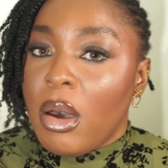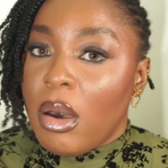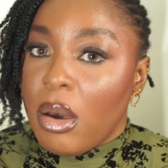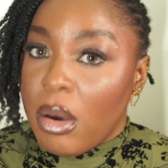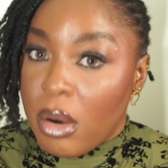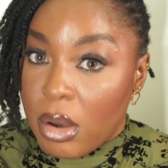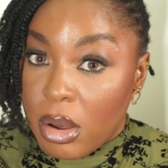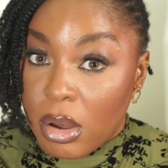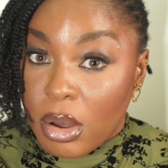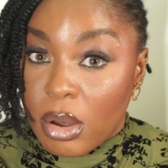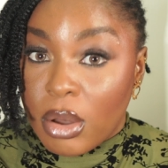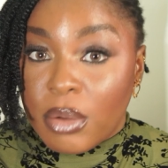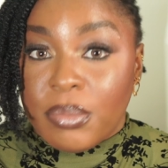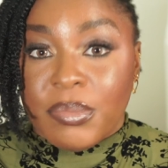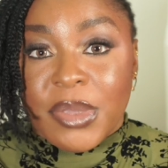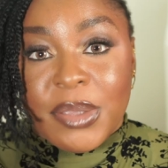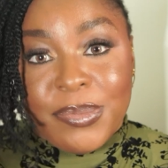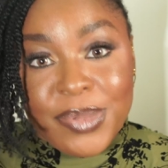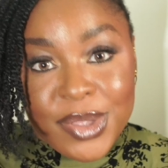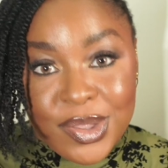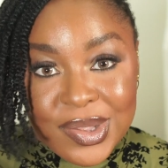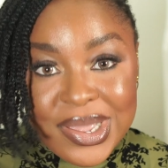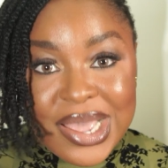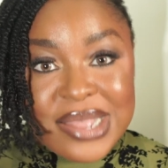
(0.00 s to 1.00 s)
Or
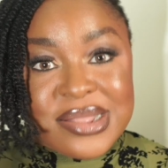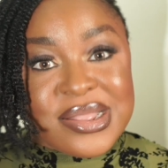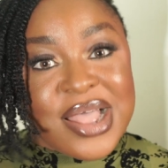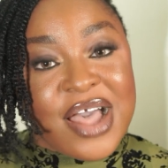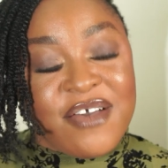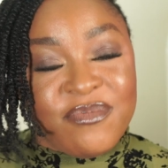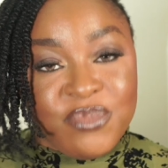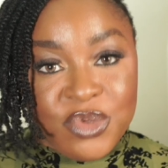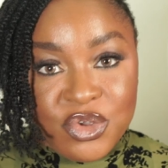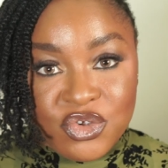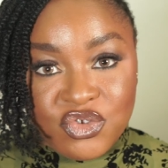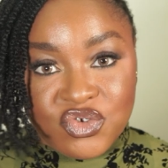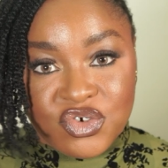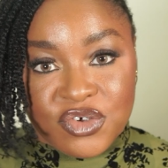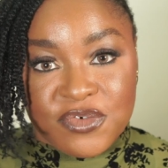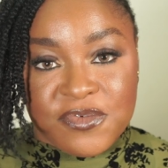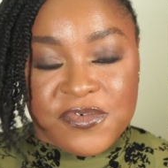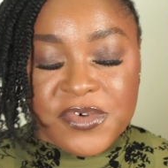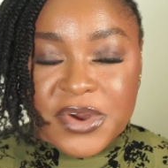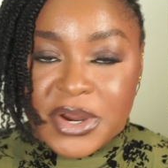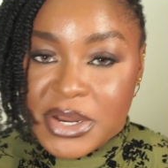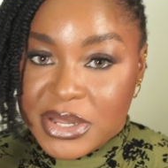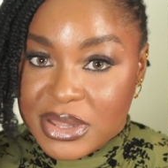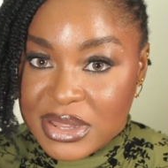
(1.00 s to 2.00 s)
maybe you guys have mutual
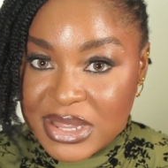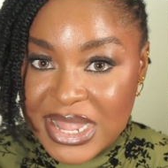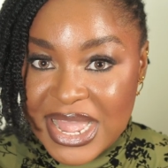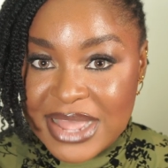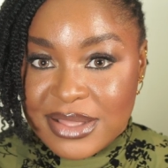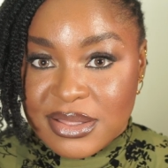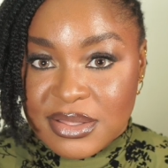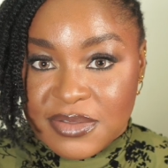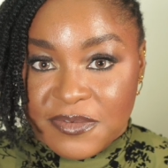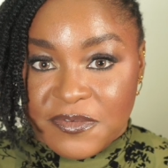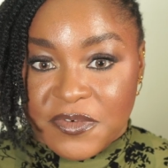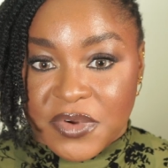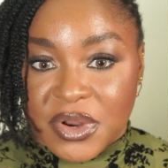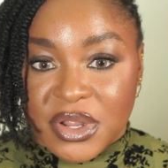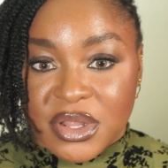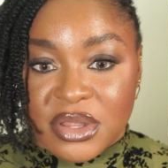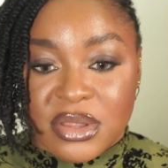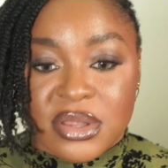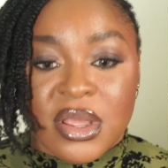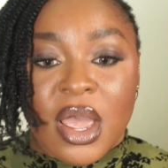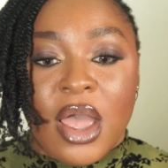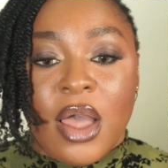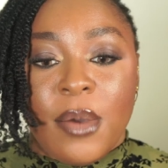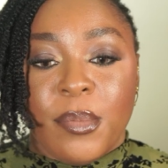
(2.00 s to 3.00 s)
friends, that's
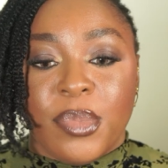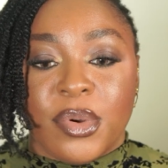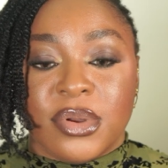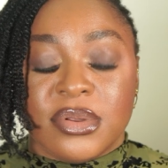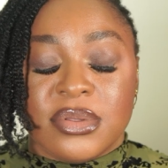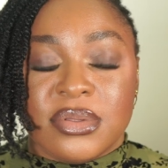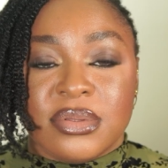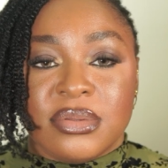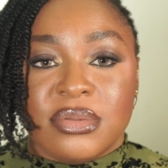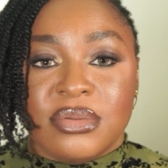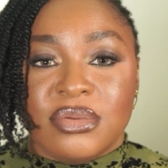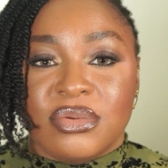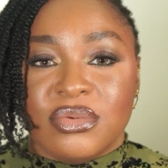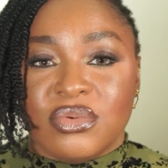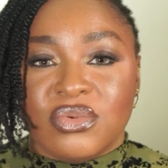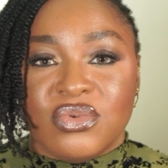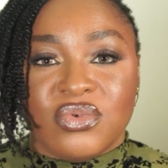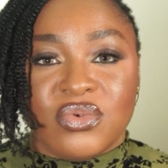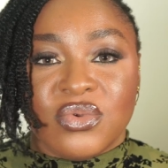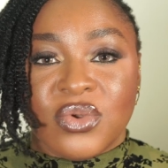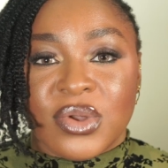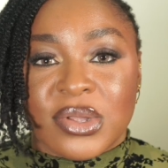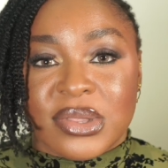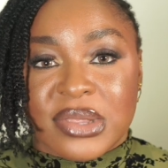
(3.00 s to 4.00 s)
different, but you
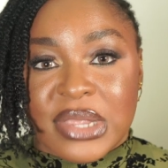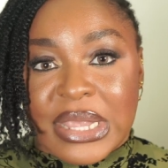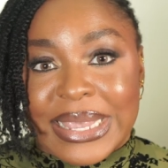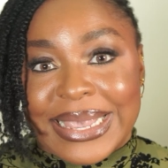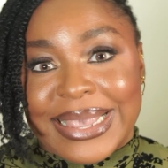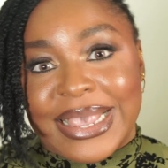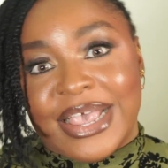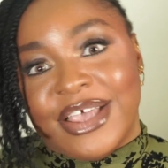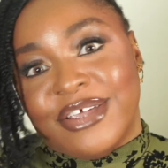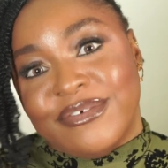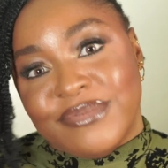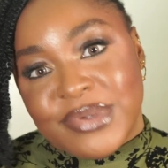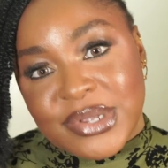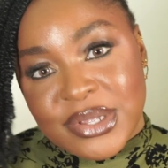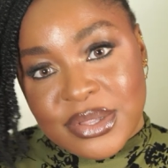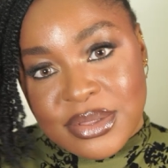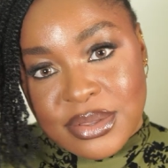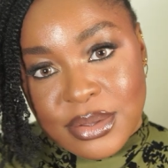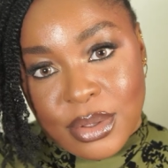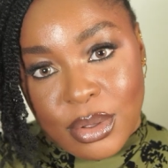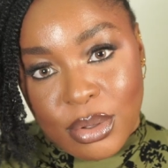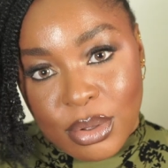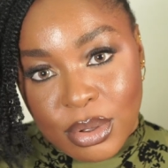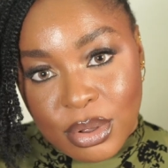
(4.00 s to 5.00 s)
do not inherit
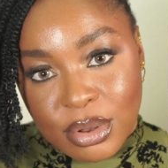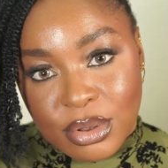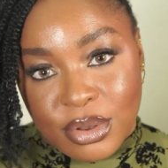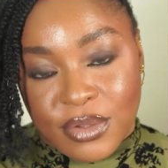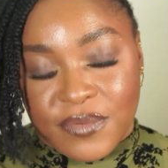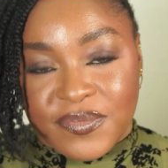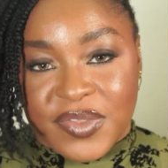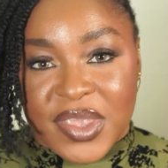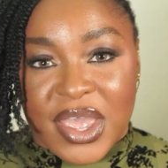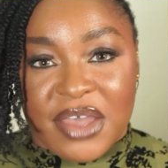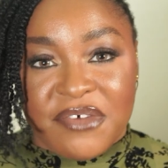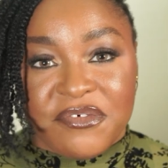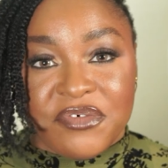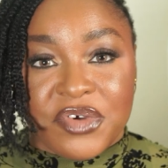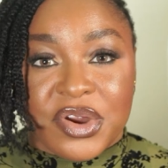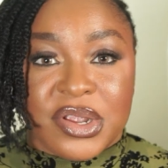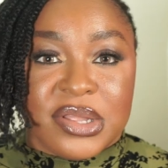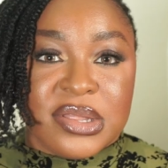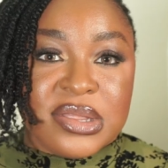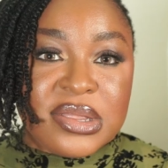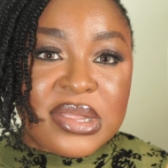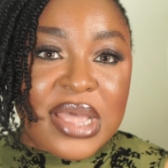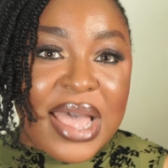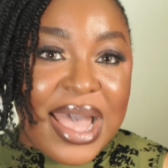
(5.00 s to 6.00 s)
all of their
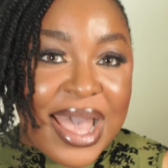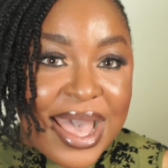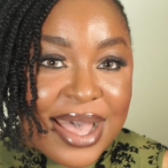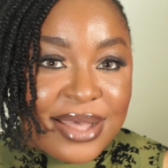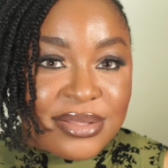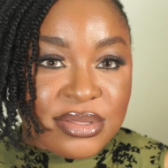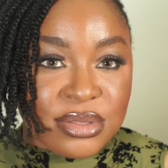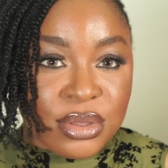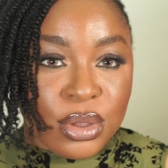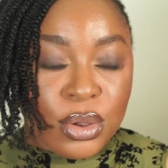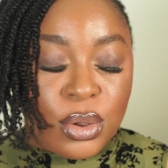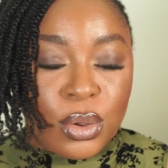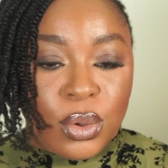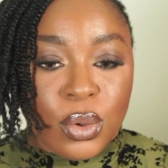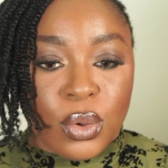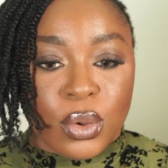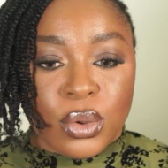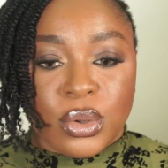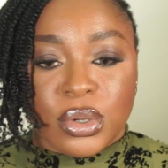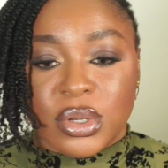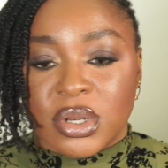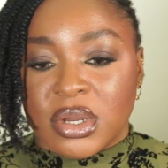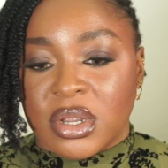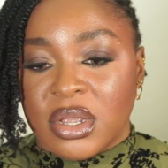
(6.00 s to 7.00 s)
friends as your
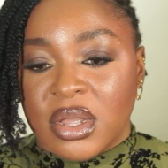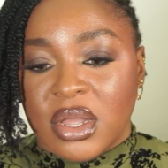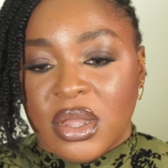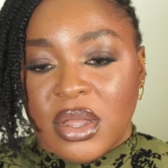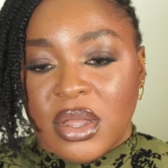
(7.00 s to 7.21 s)
own.